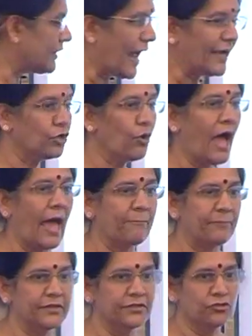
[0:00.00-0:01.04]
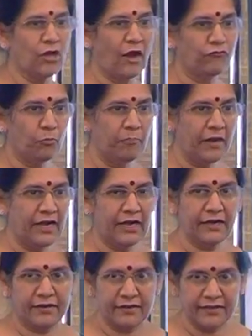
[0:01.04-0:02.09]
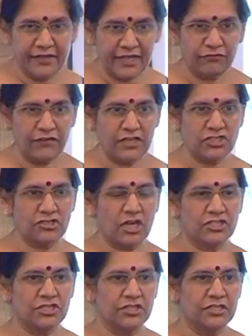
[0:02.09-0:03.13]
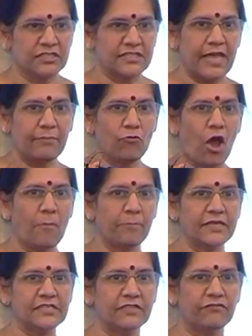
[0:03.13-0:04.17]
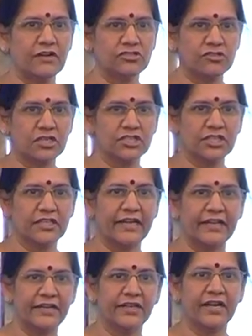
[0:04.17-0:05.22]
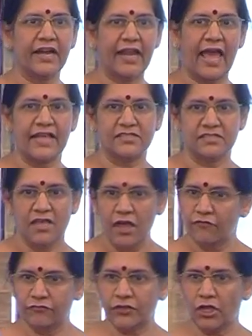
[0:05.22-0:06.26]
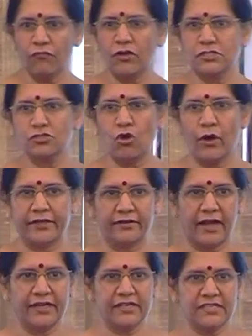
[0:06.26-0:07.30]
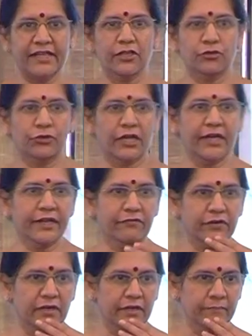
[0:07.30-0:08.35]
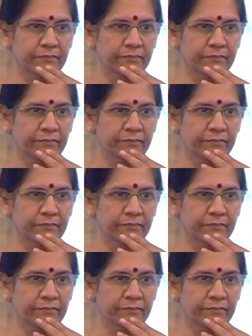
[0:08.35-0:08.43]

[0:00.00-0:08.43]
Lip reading: that to happen, you have to build the infrastructure, the same complex infrastructure that internet has. None of us know it, right? It's like the utility world.